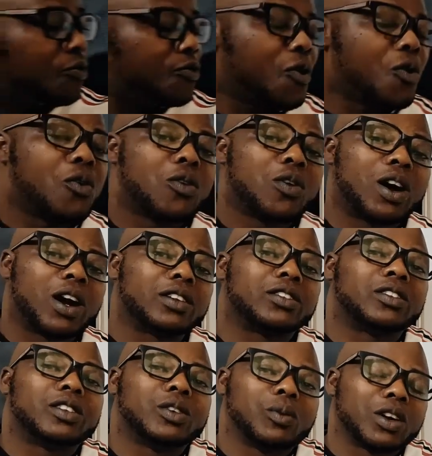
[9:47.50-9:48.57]
4
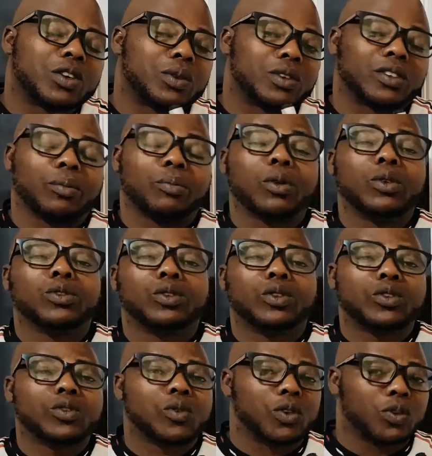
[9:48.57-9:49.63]
and see what we're supposed
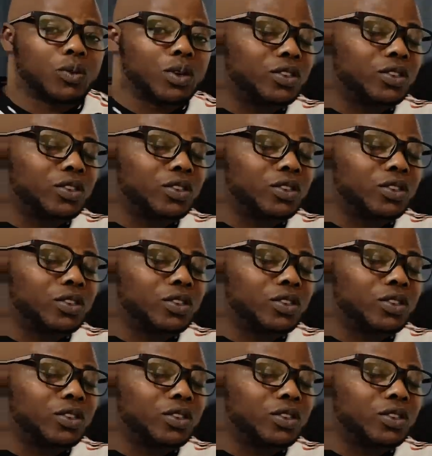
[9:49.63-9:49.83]
to do on